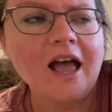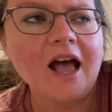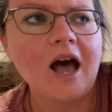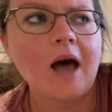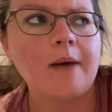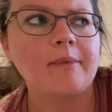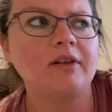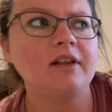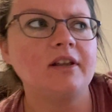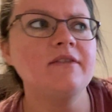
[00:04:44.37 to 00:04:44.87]

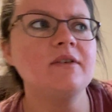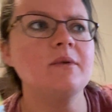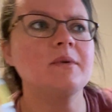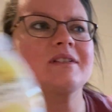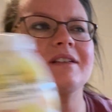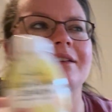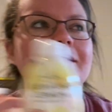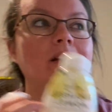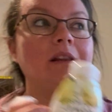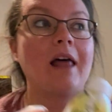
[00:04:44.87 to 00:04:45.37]
I believe it
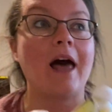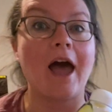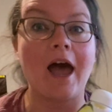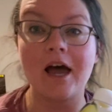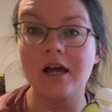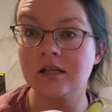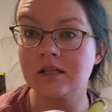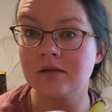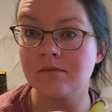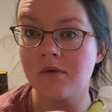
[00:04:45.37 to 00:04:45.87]
was
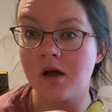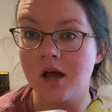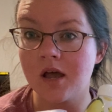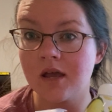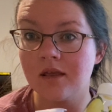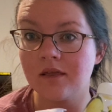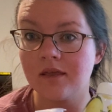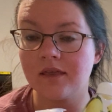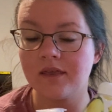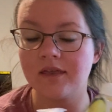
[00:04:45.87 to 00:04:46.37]
last
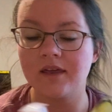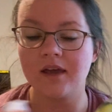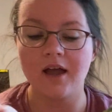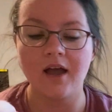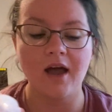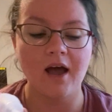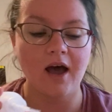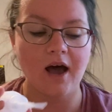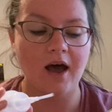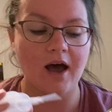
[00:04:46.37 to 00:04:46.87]
month.
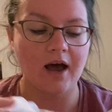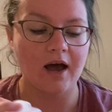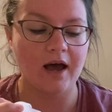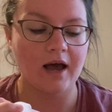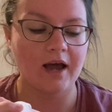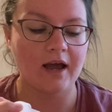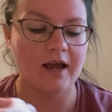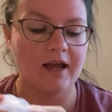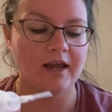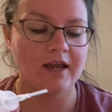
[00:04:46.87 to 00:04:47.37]

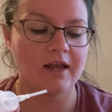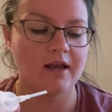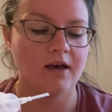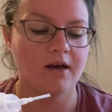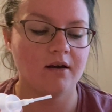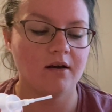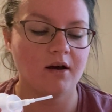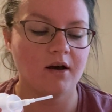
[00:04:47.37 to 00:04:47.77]
I